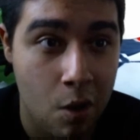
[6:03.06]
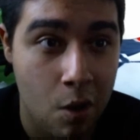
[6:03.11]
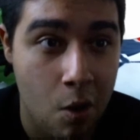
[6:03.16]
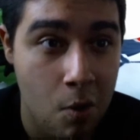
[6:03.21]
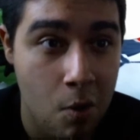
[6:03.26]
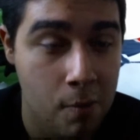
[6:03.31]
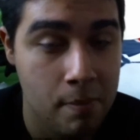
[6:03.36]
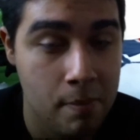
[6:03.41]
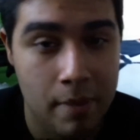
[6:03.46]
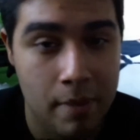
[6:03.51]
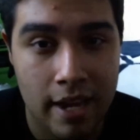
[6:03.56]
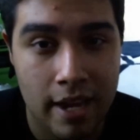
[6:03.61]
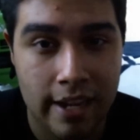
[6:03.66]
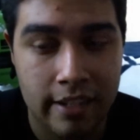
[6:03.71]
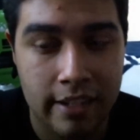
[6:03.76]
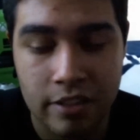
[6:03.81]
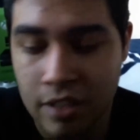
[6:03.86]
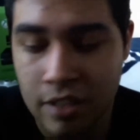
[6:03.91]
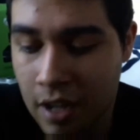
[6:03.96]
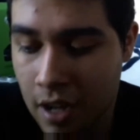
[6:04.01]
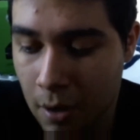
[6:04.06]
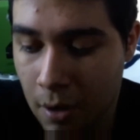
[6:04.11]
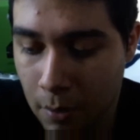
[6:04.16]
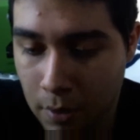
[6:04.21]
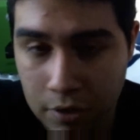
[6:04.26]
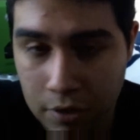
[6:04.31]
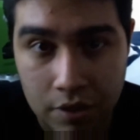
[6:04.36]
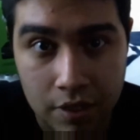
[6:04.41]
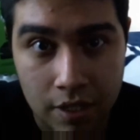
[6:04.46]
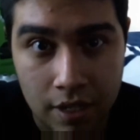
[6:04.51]
home page,
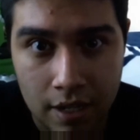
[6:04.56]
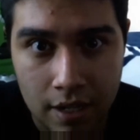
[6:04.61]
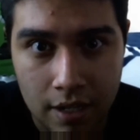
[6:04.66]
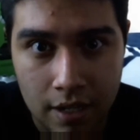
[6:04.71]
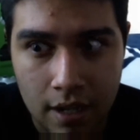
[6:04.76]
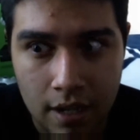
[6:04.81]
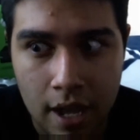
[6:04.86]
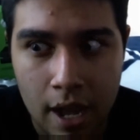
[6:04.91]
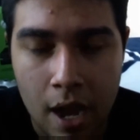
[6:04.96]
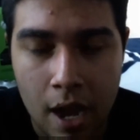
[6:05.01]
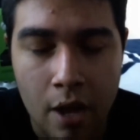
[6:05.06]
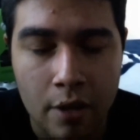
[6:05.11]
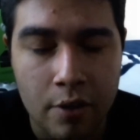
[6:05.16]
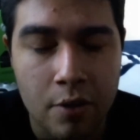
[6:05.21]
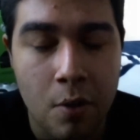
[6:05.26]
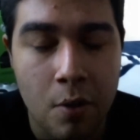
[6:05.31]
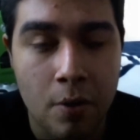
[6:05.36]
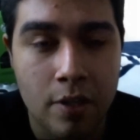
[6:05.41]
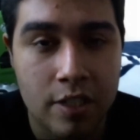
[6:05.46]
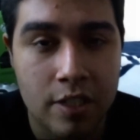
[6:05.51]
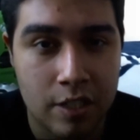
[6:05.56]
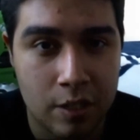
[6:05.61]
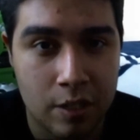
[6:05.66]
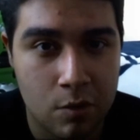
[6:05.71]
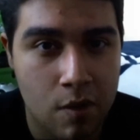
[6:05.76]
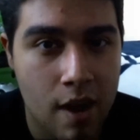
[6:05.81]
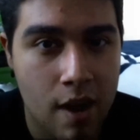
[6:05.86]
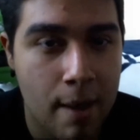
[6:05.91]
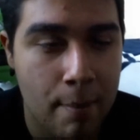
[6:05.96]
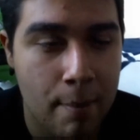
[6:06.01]
which annoys the
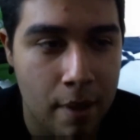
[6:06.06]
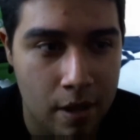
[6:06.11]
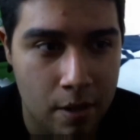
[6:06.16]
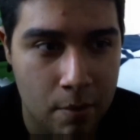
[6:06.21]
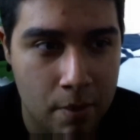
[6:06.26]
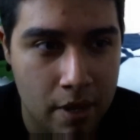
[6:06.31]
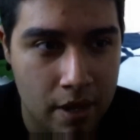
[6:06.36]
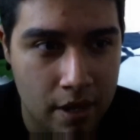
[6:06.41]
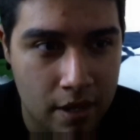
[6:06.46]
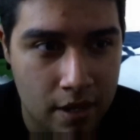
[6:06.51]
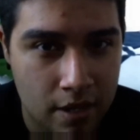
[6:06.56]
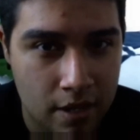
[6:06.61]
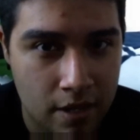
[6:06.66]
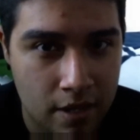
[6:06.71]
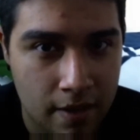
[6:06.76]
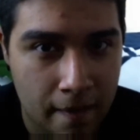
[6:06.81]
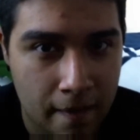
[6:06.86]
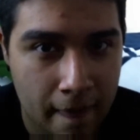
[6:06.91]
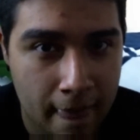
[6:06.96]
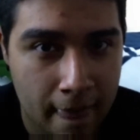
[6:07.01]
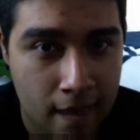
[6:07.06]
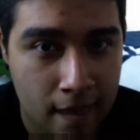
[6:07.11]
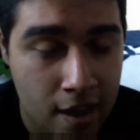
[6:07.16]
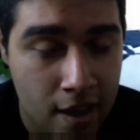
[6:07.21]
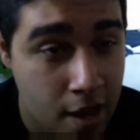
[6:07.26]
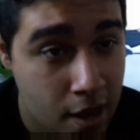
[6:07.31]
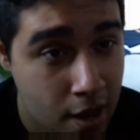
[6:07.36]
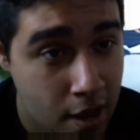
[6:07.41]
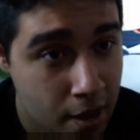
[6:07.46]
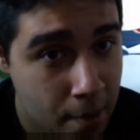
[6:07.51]
crap out of me.
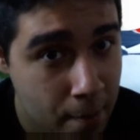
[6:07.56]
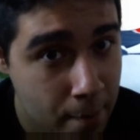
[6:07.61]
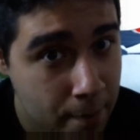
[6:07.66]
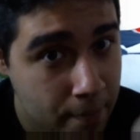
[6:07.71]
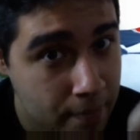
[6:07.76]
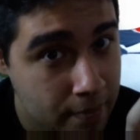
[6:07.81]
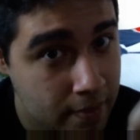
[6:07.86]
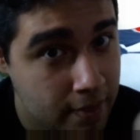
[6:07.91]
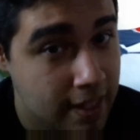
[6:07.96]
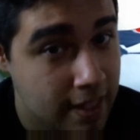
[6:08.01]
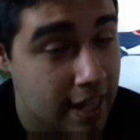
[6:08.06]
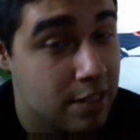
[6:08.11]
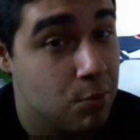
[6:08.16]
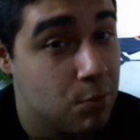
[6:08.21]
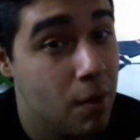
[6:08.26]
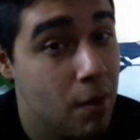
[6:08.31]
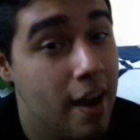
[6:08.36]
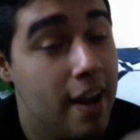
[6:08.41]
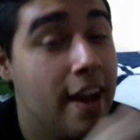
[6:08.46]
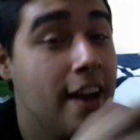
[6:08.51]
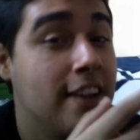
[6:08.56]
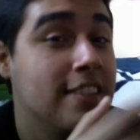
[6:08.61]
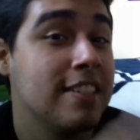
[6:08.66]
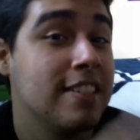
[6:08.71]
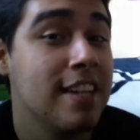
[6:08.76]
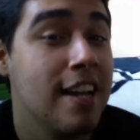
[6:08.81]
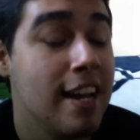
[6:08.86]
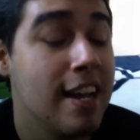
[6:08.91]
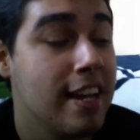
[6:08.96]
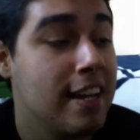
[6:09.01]
That's why I
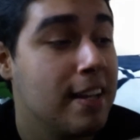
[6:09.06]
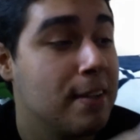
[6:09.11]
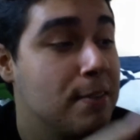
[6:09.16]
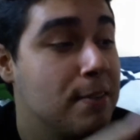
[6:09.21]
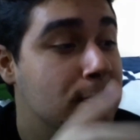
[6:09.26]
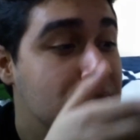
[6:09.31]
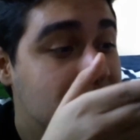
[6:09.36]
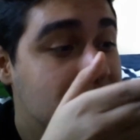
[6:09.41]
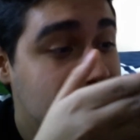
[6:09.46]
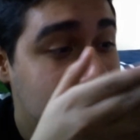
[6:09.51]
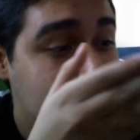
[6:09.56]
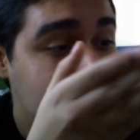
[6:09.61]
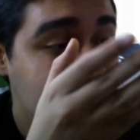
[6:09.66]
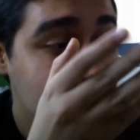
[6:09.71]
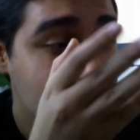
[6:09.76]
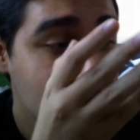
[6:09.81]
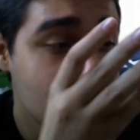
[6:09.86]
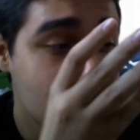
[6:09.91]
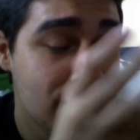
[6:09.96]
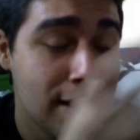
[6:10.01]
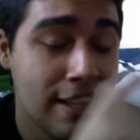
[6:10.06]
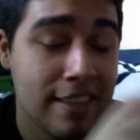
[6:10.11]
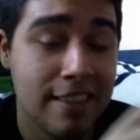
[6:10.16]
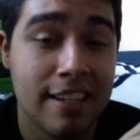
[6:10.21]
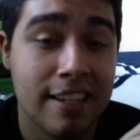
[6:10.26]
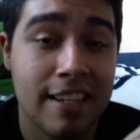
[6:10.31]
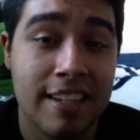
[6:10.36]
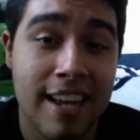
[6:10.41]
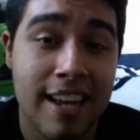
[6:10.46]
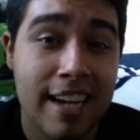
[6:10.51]
say that the
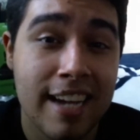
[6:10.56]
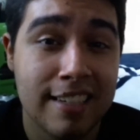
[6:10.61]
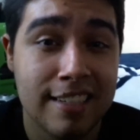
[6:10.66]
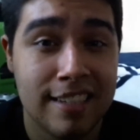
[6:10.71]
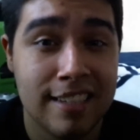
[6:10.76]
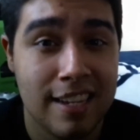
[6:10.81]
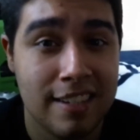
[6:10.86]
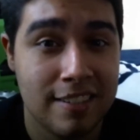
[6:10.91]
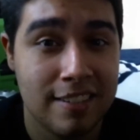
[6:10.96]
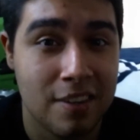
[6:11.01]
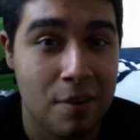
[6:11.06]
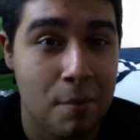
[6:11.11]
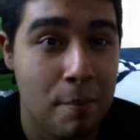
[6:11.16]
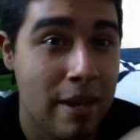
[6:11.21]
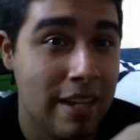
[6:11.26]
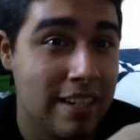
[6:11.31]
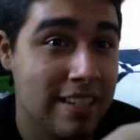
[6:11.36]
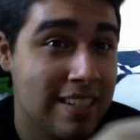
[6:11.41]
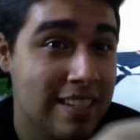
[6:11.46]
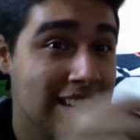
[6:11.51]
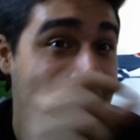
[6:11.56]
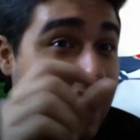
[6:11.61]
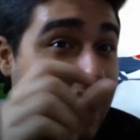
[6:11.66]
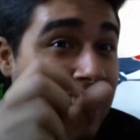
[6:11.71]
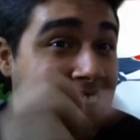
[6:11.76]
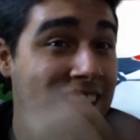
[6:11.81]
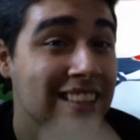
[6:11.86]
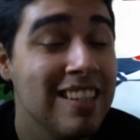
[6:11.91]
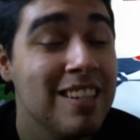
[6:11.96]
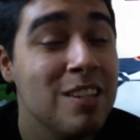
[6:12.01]
Kinect sensor makes it a
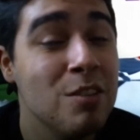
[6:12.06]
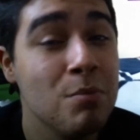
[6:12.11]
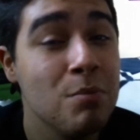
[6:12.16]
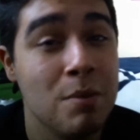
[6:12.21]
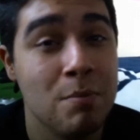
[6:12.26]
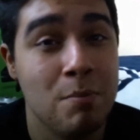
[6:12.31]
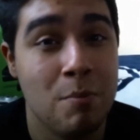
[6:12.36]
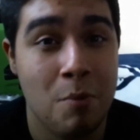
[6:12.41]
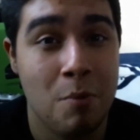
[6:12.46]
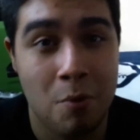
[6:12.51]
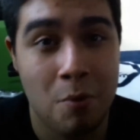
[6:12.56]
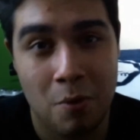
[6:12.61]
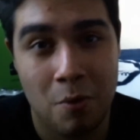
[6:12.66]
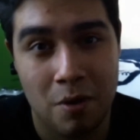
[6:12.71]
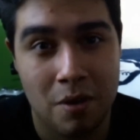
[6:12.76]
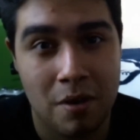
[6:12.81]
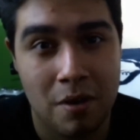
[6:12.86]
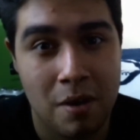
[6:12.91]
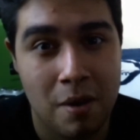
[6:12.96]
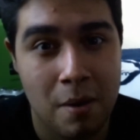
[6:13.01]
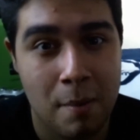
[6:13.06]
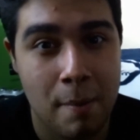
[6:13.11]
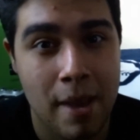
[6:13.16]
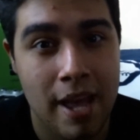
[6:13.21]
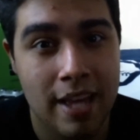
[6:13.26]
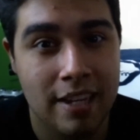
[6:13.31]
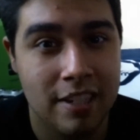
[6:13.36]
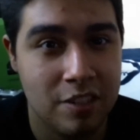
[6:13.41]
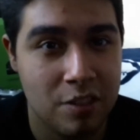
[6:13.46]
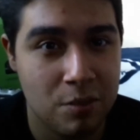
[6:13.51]
little bit more
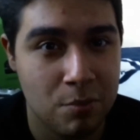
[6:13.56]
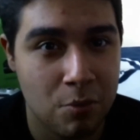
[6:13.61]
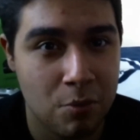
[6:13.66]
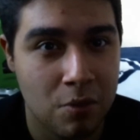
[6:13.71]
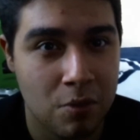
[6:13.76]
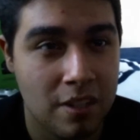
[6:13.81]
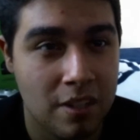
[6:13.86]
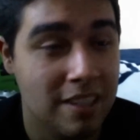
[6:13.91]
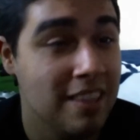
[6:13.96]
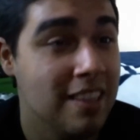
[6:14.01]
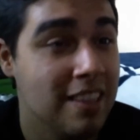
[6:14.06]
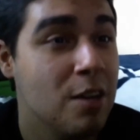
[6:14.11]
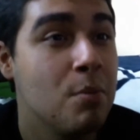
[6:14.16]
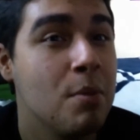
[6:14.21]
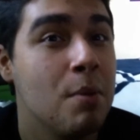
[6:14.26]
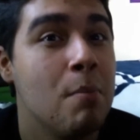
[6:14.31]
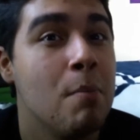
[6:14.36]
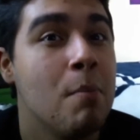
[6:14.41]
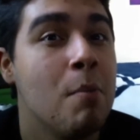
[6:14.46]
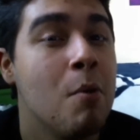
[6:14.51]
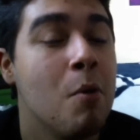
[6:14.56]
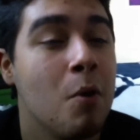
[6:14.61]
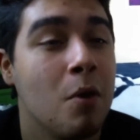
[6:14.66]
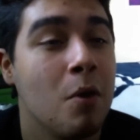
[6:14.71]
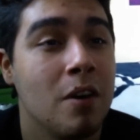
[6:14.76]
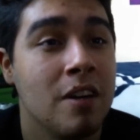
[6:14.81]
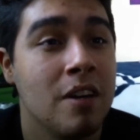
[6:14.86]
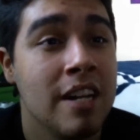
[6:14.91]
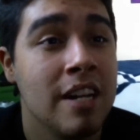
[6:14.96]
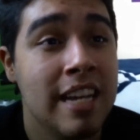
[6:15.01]
manageable and a little bit
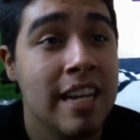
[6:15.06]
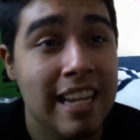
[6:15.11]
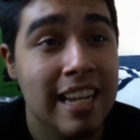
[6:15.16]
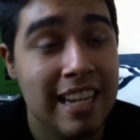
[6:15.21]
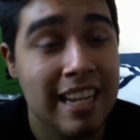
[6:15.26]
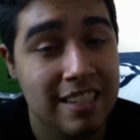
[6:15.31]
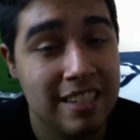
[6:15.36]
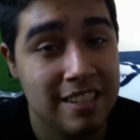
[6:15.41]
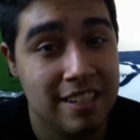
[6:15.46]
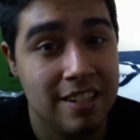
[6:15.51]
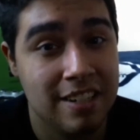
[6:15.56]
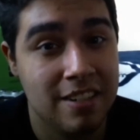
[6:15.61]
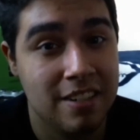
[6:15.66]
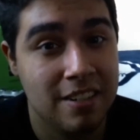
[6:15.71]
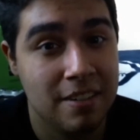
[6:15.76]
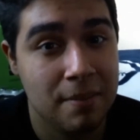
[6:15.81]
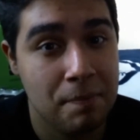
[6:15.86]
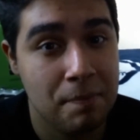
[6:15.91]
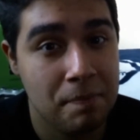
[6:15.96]
more easier.